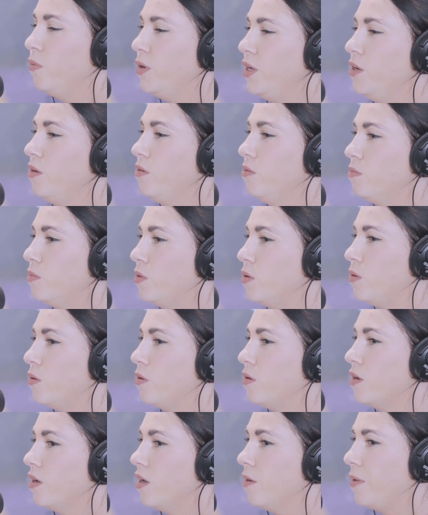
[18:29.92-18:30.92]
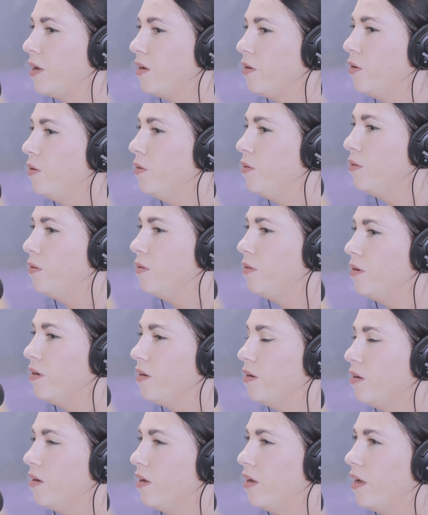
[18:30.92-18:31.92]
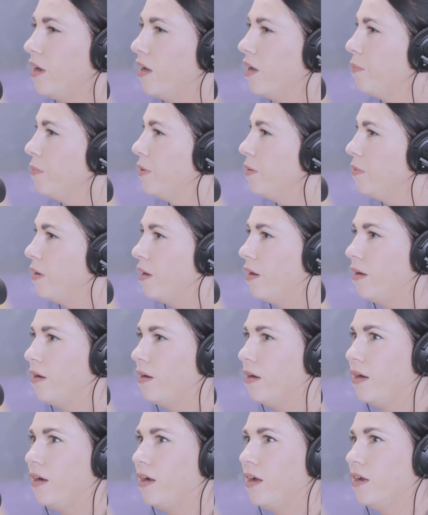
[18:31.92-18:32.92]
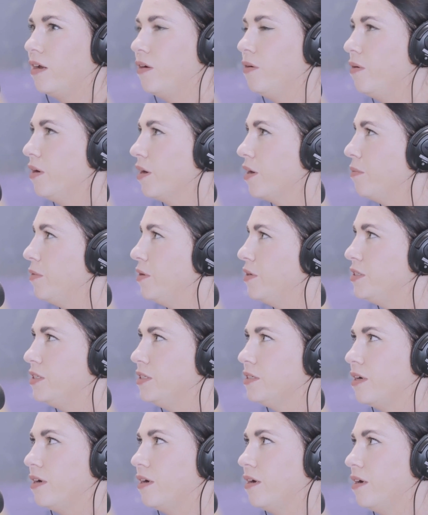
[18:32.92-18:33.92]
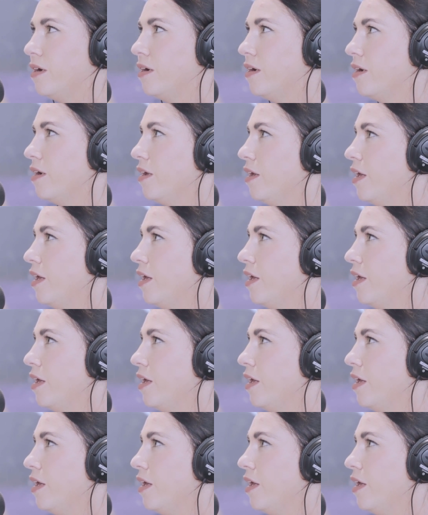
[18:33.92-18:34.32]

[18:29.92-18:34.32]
we know more about who our people are and who our communities are